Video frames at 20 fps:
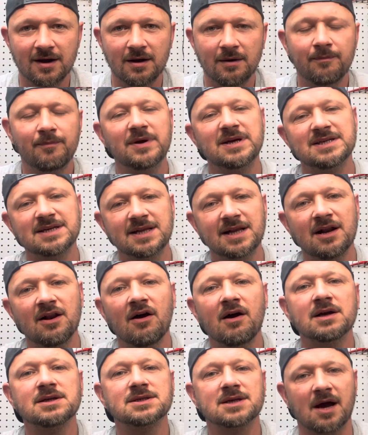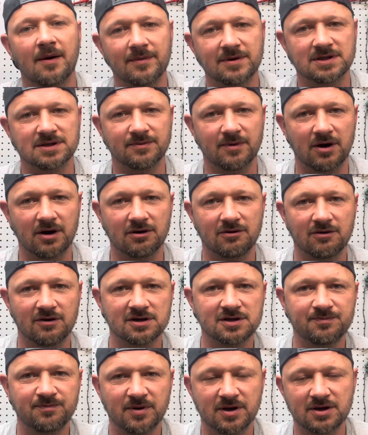But he said he likes coming to
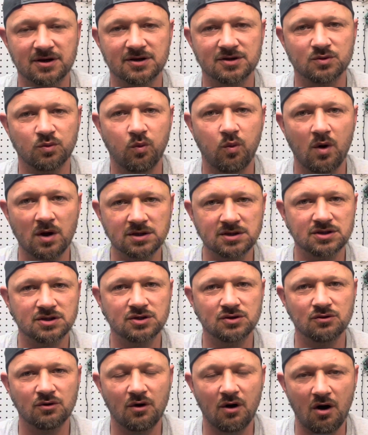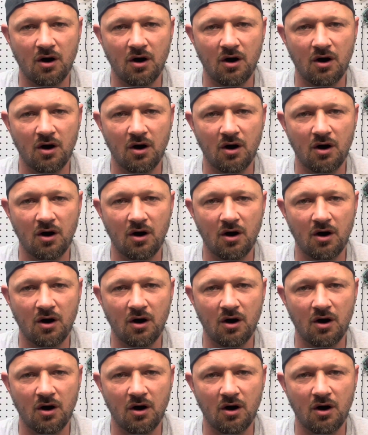motocross because once you're